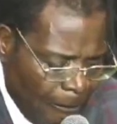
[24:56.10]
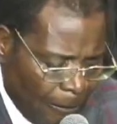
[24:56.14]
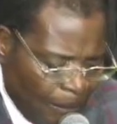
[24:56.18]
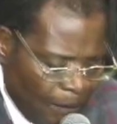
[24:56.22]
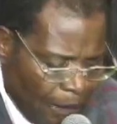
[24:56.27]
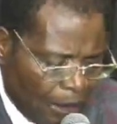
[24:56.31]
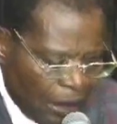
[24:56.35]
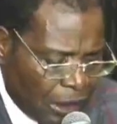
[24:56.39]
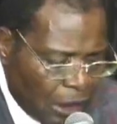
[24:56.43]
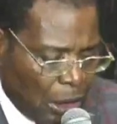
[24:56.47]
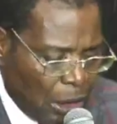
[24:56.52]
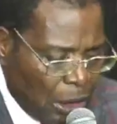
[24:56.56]

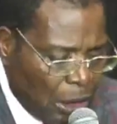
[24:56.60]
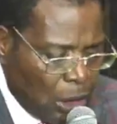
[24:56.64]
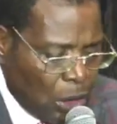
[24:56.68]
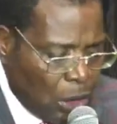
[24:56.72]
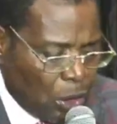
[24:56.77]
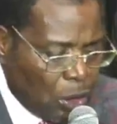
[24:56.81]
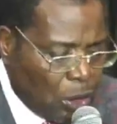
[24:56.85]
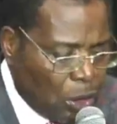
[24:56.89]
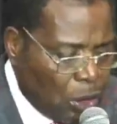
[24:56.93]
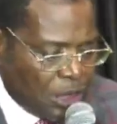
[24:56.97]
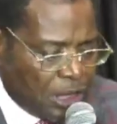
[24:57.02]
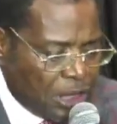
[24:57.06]
and the
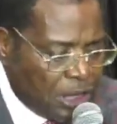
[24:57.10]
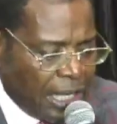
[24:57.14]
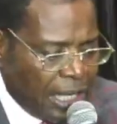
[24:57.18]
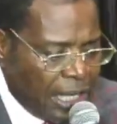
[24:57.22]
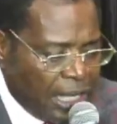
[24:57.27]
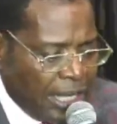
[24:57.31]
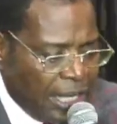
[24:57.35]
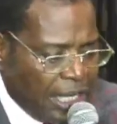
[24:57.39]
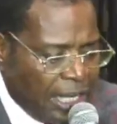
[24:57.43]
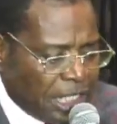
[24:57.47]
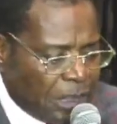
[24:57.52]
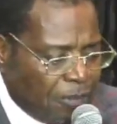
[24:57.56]
Lord
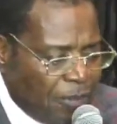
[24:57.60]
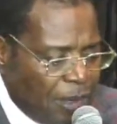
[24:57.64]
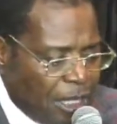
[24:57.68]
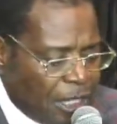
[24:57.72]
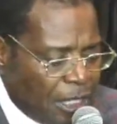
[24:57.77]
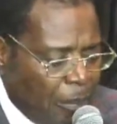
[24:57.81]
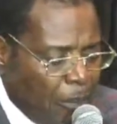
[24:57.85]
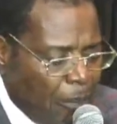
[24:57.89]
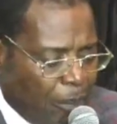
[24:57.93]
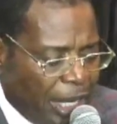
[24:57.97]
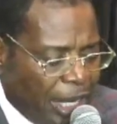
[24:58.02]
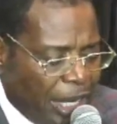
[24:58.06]
has
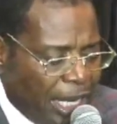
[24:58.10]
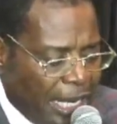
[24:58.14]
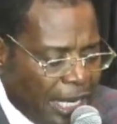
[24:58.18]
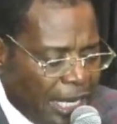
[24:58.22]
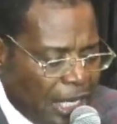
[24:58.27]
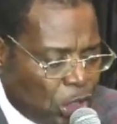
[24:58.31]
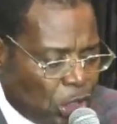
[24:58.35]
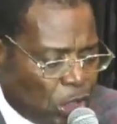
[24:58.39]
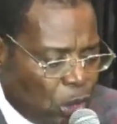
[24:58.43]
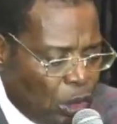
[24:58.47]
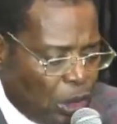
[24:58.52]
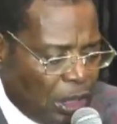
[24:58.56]
made bare
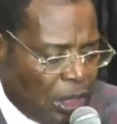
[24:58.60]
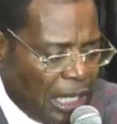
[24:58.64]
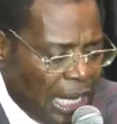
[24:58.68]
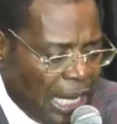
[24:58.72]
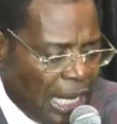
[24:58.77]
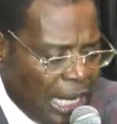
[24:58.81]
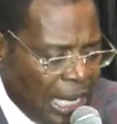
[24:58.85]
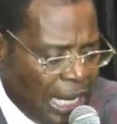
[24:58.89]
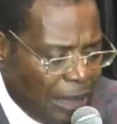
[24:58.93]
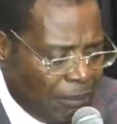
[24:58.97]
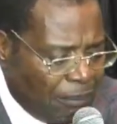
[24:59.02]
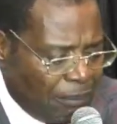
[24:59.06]
his holy
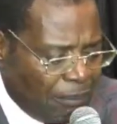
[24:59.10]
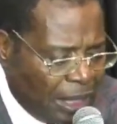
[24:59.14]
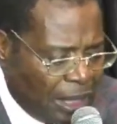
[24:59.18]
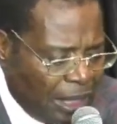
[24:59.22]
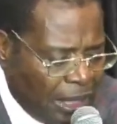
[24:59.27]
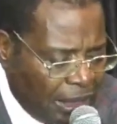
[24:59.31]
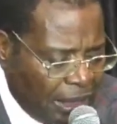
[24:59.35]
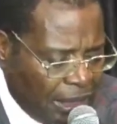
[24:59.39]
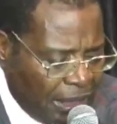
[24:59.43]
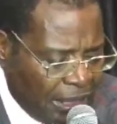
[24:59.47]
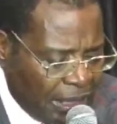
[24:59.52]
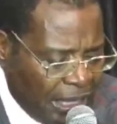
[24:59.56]
arm.
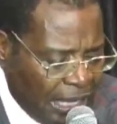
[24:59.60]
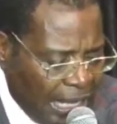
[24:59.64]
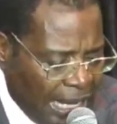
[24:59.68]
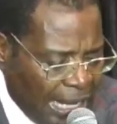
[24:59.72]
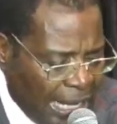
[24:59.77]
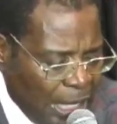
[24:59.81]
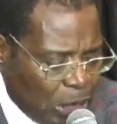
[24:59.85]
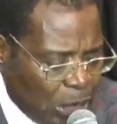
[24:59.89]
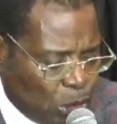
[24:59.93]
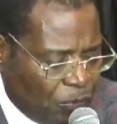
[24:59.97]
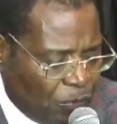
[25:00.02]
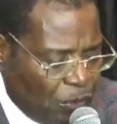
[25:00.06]
In the
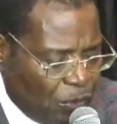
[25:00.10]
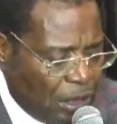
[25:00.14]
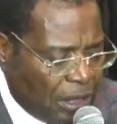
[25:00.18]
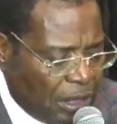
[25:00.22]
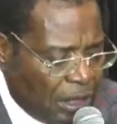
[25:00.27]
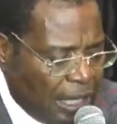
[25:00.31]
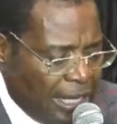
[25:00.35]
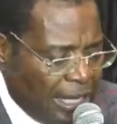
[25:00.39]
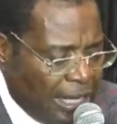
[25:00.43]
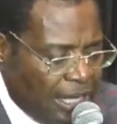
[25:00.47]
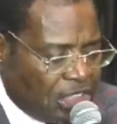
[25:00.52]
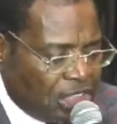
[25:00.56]
eyes of all
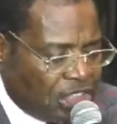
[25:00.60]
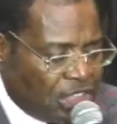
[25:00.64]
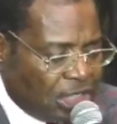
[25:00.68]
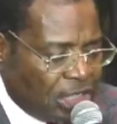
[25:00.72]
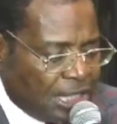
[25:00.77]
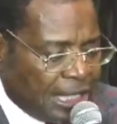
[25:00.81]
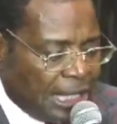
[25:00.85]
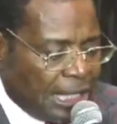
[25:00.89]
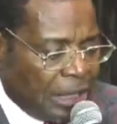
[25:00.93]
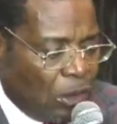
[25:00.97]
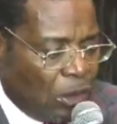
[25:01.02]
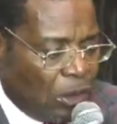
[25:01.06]
the nations
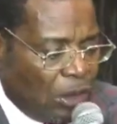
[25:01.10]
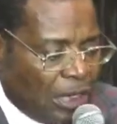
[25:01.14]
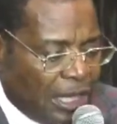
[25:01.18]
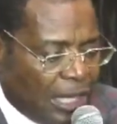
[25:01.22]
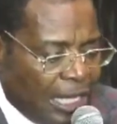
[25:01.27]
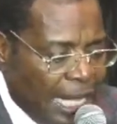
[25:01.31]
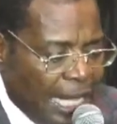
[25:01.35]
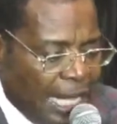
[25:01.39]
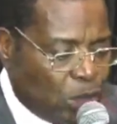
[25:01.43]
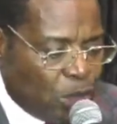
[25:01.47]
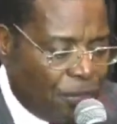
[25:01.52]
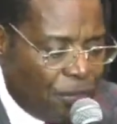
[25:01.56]
and all the
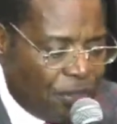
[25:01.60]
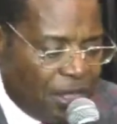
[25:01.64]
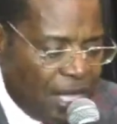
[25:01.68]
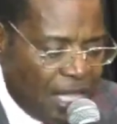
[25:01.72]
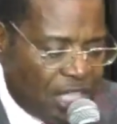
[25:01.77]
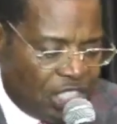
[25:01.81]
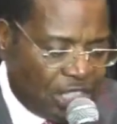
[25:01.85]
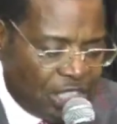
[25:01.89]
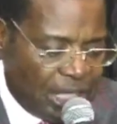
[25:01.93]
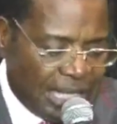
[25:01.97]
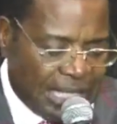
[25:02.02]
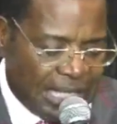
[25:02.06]
ends of the earth
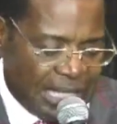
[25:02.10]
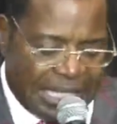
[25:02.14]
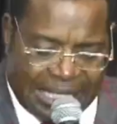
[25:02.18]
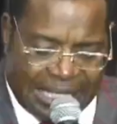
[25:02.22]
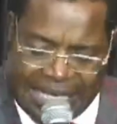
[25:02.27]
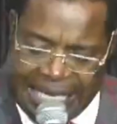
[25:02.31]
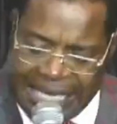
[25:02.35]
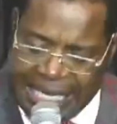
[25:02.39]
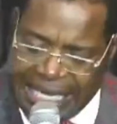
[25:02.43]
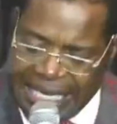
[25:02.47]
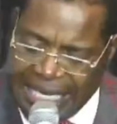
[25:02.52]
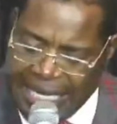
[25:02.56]
shall
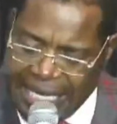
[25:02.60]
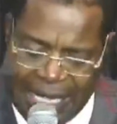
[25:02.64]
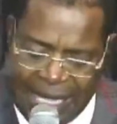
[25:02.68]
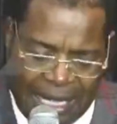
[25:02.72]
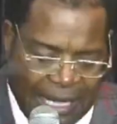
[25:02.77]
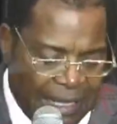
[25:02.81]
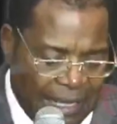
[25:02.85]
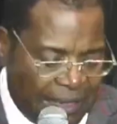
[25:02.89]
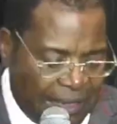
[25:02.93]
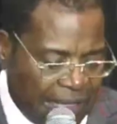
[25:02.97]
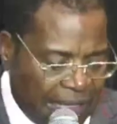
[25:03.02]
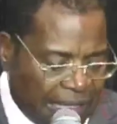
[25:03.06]
see
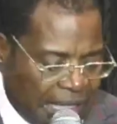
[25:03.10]
that